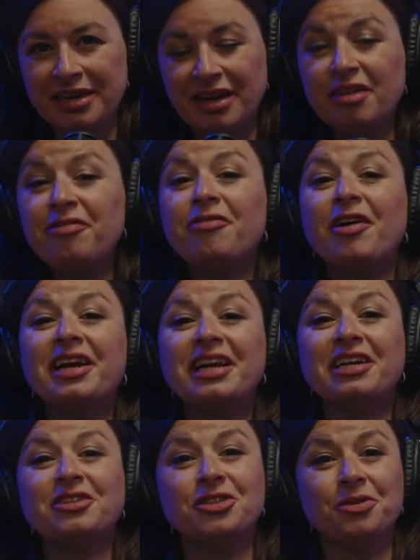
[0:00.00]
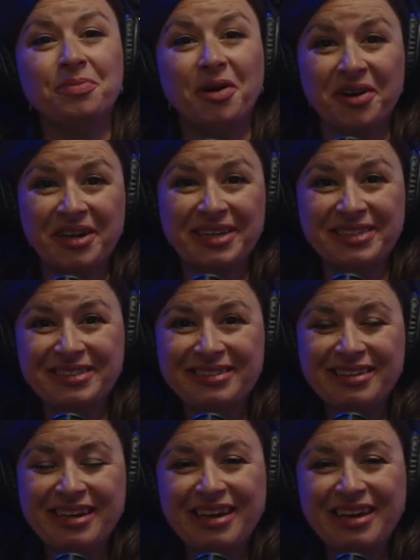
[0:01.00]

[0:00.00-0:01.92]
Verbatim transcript: and financial markets.